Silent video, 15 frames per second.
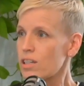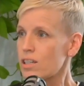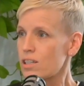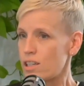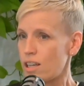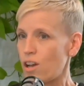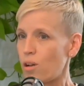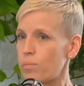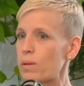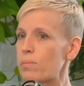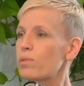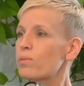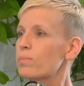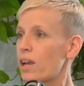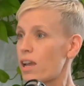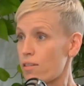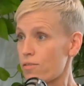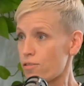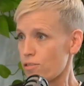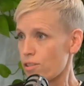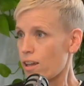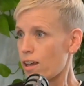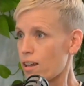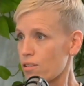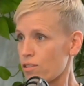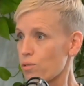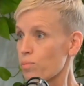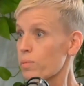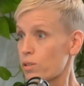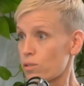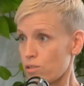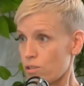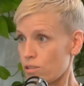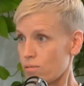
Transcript: to help people pay for that, their bills.